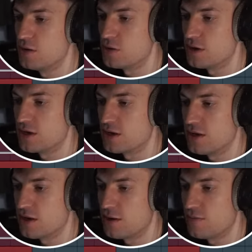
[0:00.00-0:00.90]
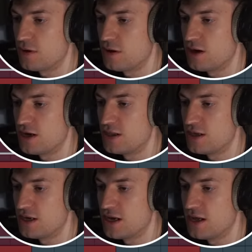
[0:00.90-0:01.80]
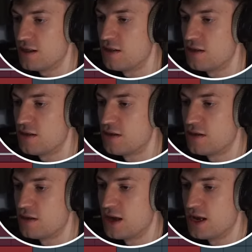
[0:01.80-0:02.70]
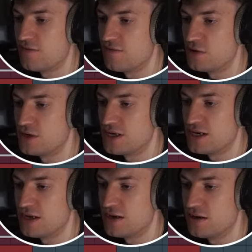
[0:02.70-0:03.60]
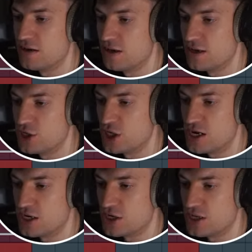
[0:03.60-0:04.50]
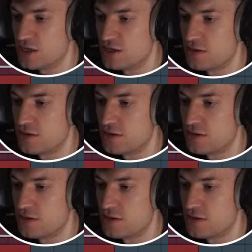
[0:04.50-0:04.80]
So I could like apply the LFO to here and change this.